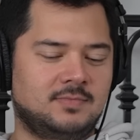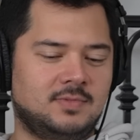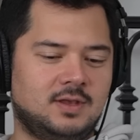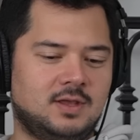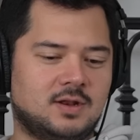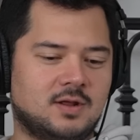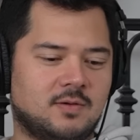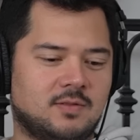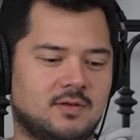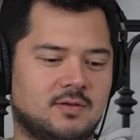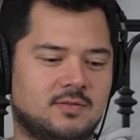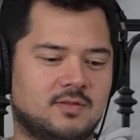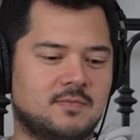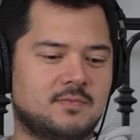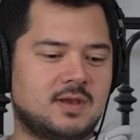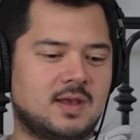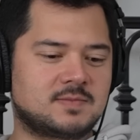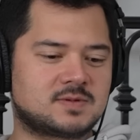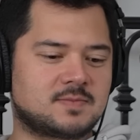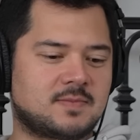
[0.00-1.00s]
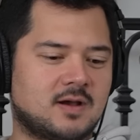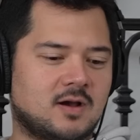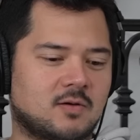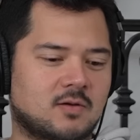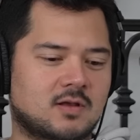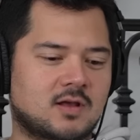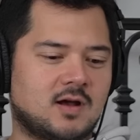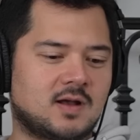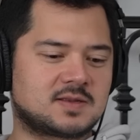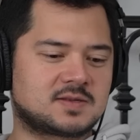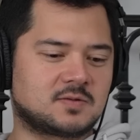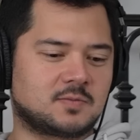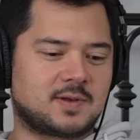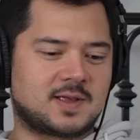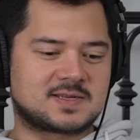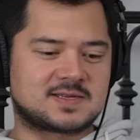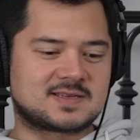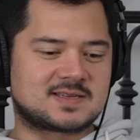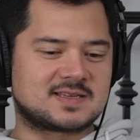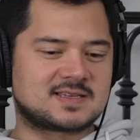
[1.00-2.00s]
you know the the memes about console
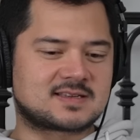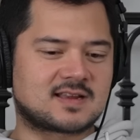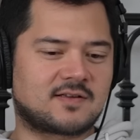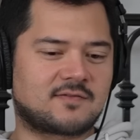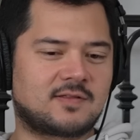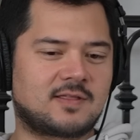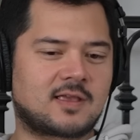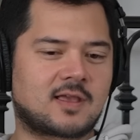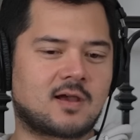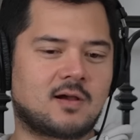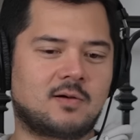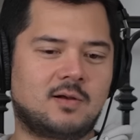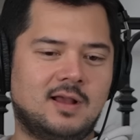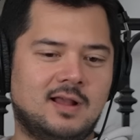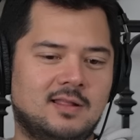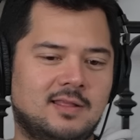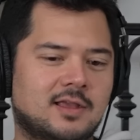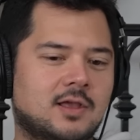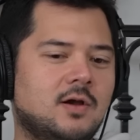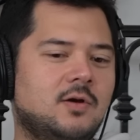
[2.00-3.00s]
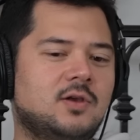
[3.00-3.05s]
peasants and stuff, and they go like,